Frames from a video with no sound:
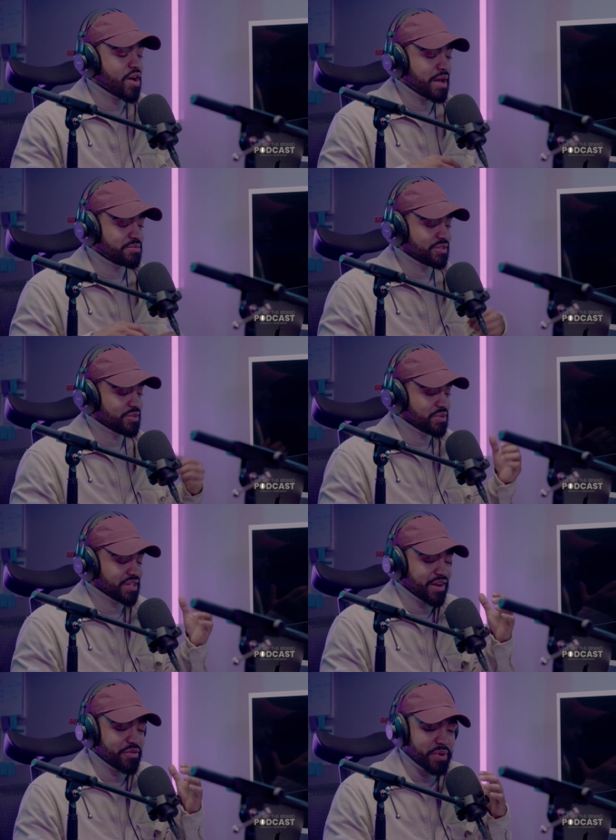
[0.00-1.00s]

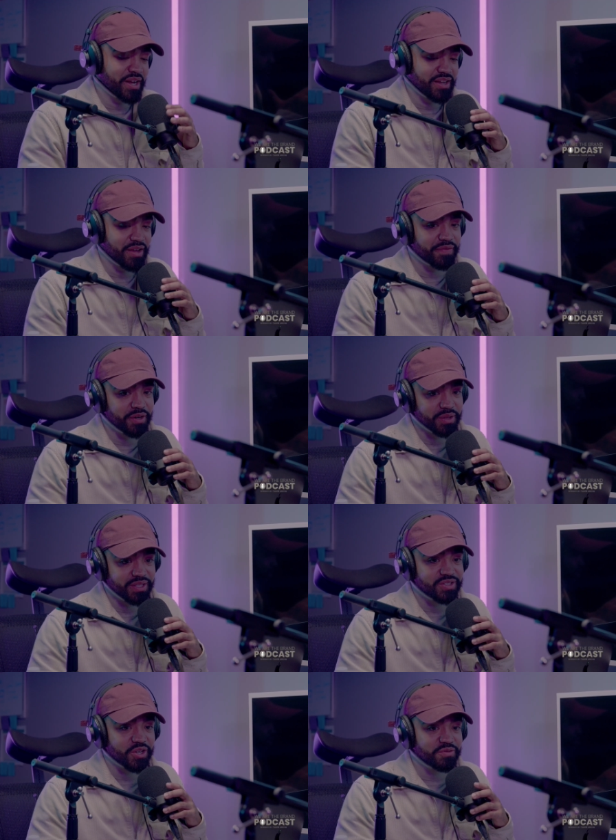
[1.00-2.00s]
absolutely. Everybody definitely
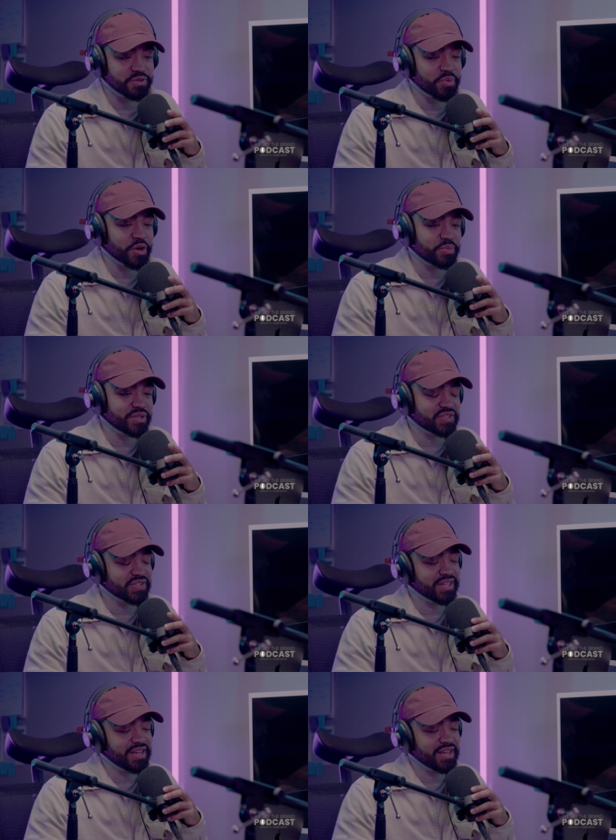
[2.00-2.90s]
serves a purpose.